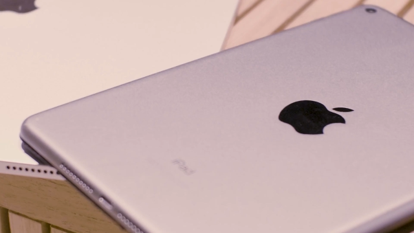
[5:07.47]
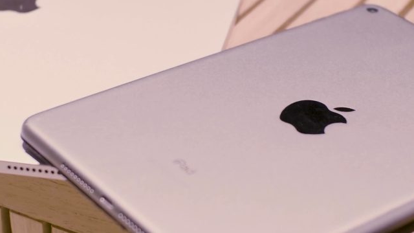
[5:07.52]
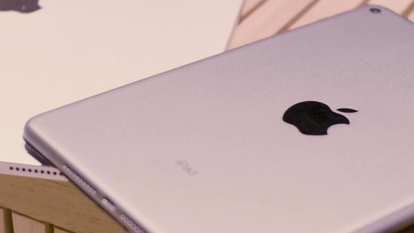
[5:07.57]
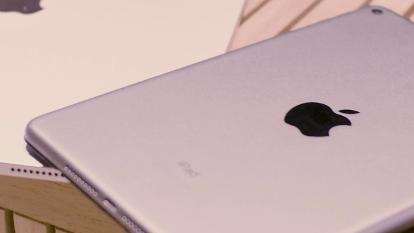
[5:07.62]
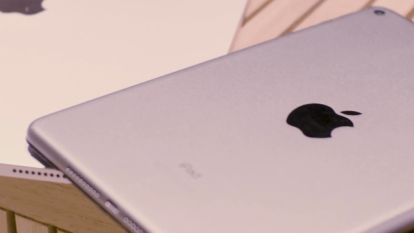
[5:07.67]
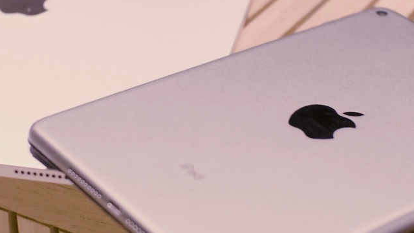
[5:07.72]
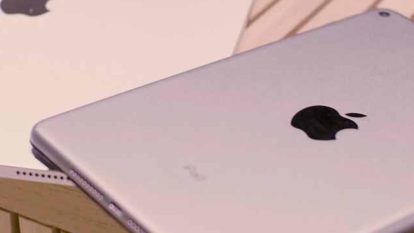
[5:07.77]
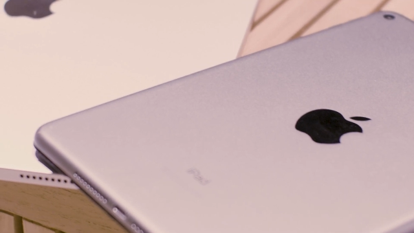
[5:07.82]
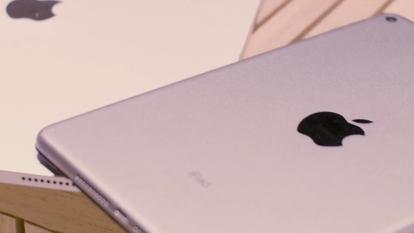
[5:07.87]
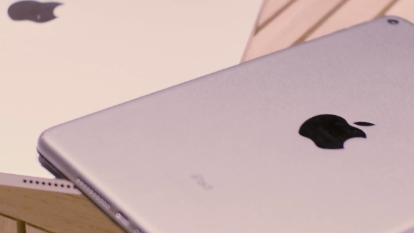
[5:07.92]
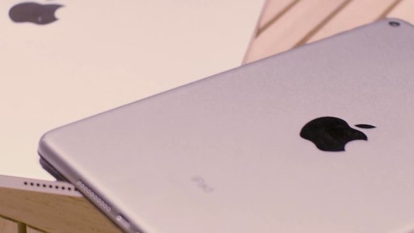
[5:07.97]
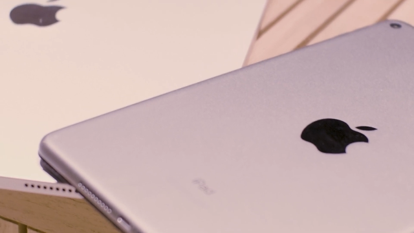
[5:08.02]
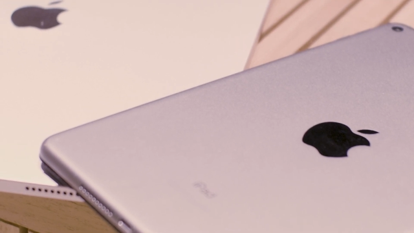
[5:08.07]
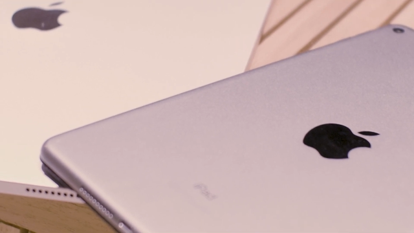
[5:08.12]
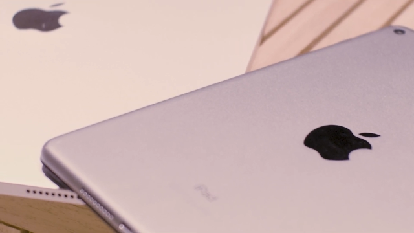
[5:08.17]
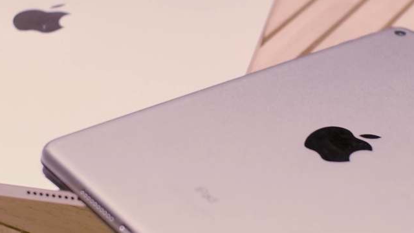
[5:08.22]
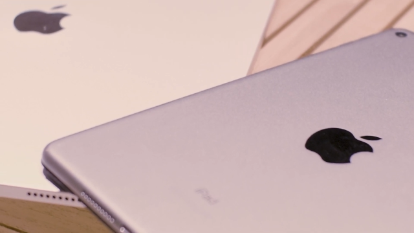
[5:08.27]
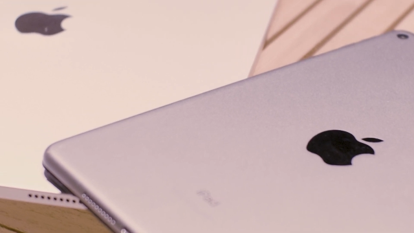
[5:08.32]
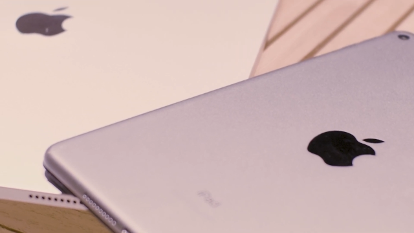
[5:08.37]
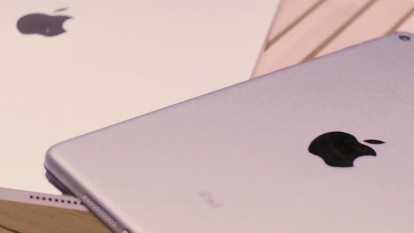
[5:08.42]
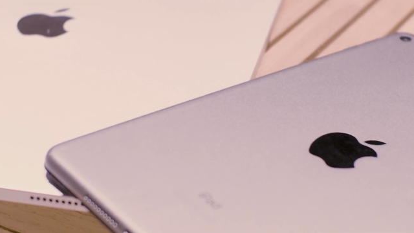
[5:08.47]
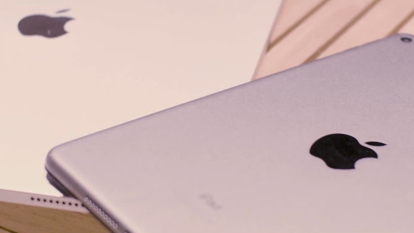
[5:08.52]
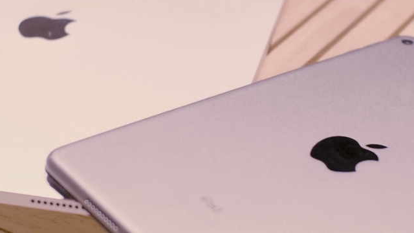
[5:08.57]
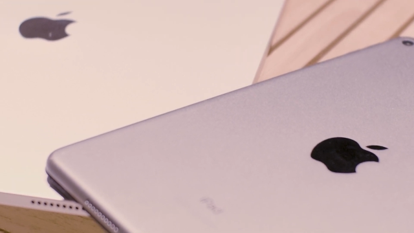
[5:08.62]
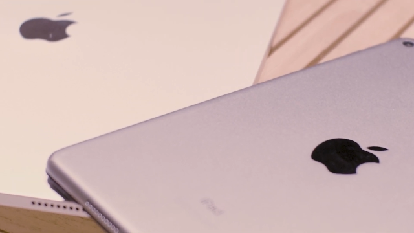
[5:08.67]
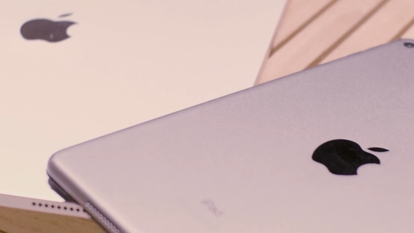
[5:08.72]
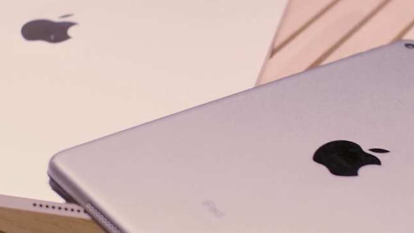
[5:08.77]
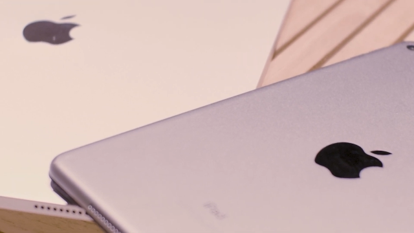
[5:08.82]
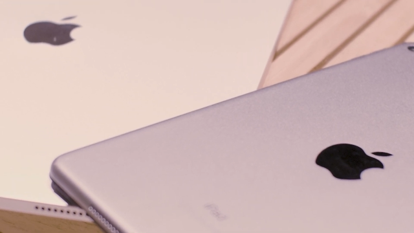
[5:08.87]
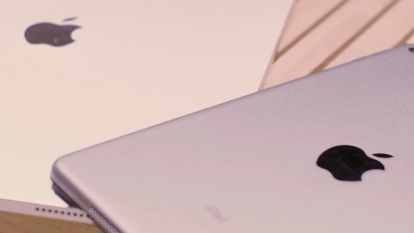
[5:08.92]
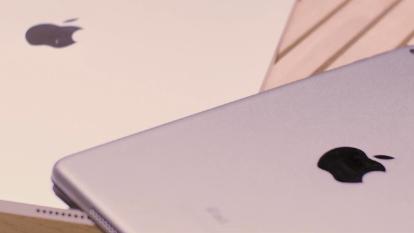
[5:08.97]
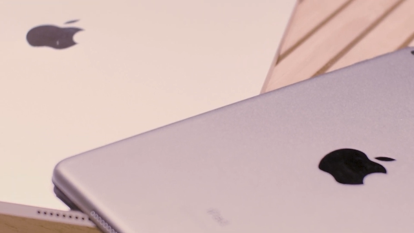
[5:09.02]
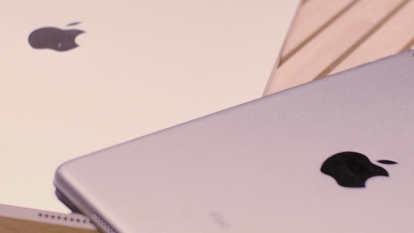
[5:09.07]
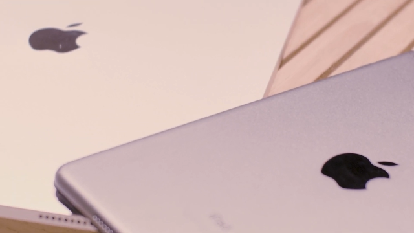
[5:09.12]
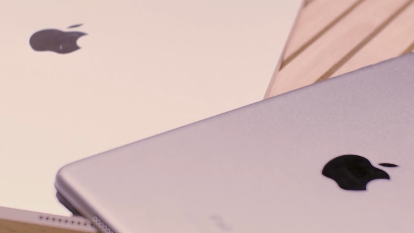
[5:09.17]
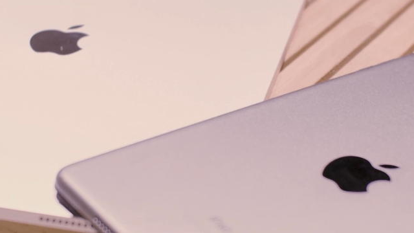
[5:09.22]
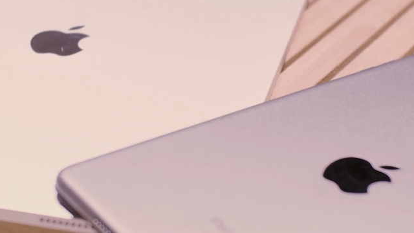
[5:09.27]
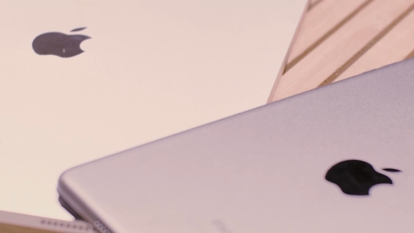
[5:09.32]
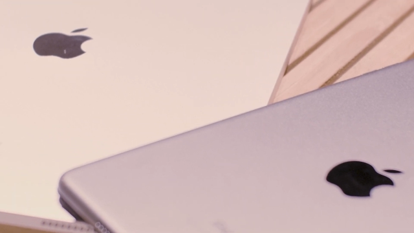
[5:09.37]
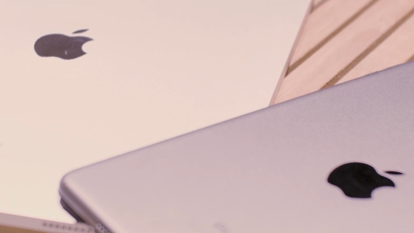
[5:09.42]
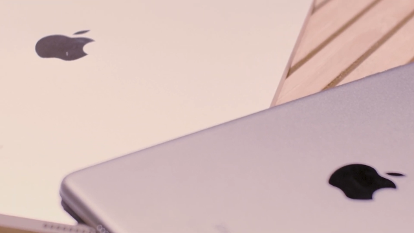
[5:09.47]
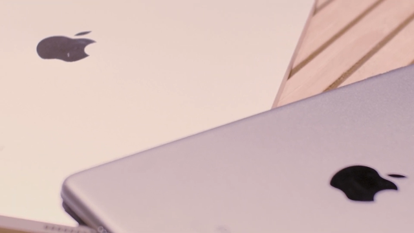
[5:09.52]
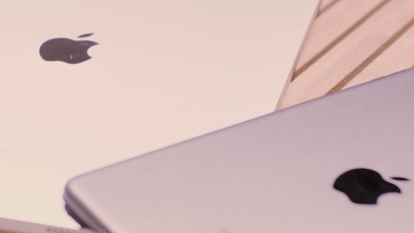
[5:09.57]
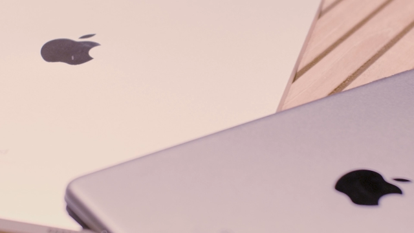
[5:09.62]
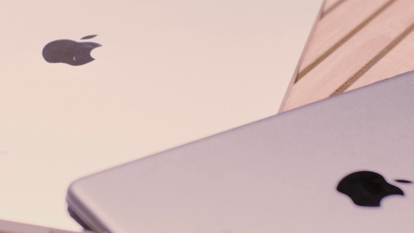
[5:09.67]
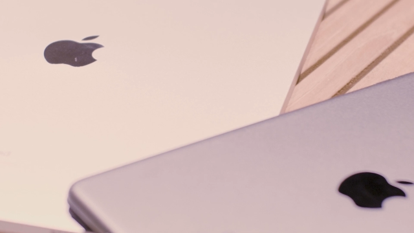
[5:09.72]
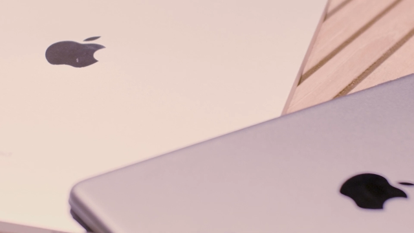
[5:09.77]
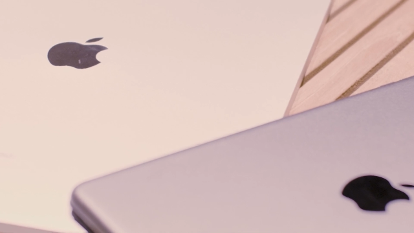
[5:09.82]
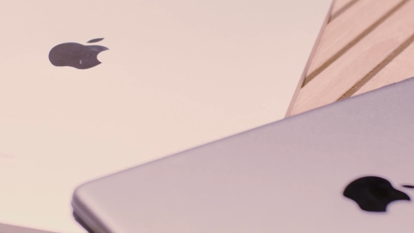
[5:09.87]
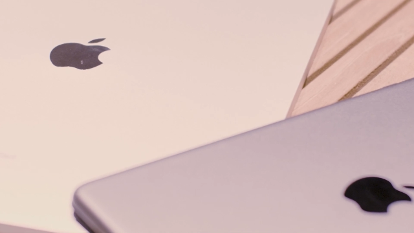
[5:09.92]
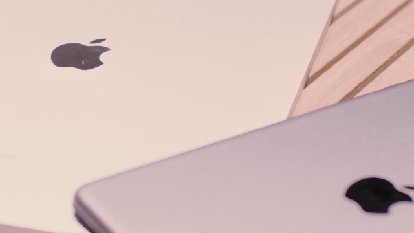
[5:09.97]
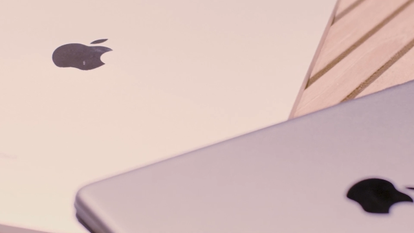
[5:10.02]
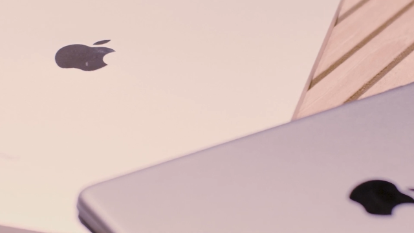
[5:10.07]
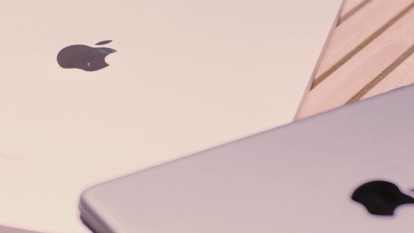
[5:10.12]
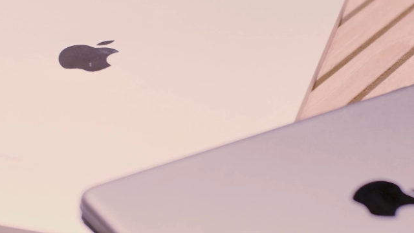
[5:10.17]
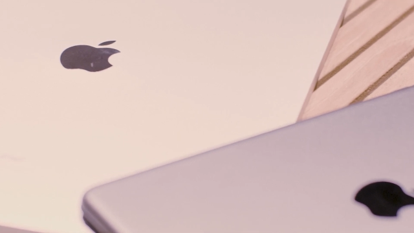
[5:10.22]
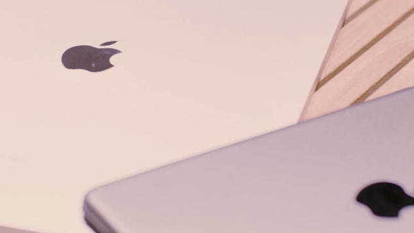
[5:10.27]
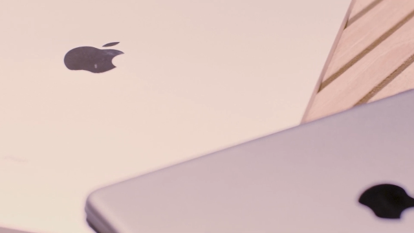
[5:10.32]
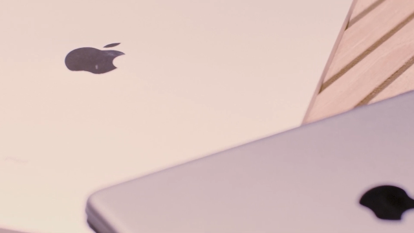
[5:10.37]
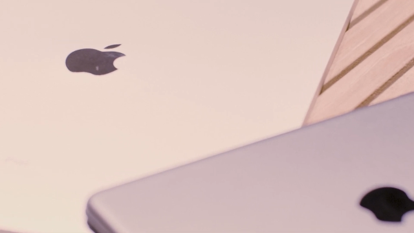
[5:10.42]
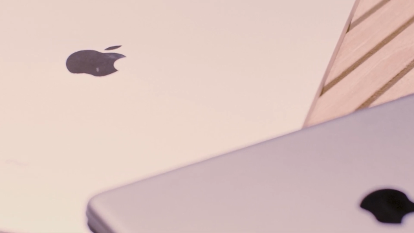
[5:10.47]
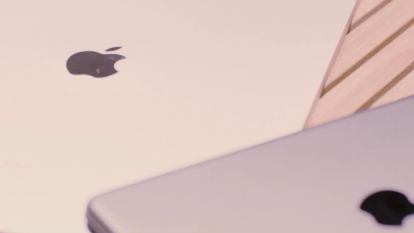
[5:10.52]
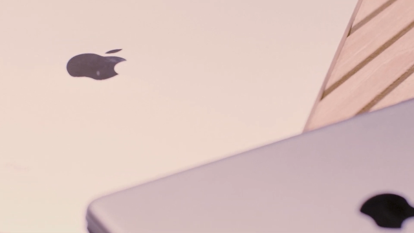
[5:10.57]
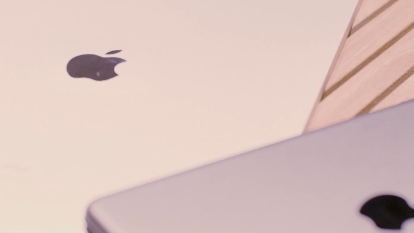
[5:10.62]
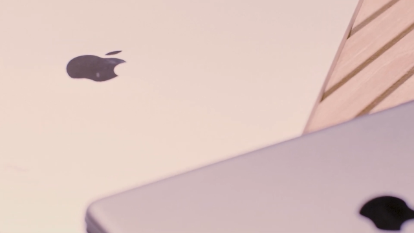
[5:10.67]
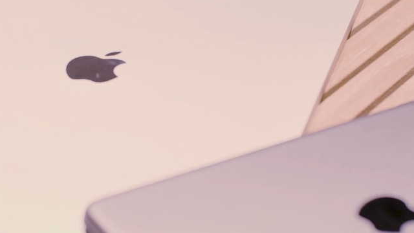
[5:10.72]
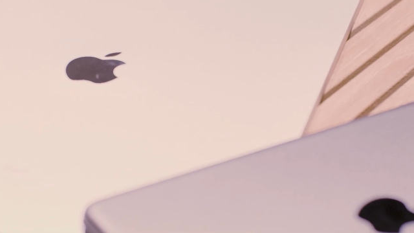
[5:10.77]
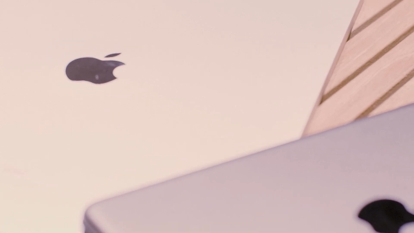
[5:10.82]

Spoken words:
No face is visible, so there are no lips to read.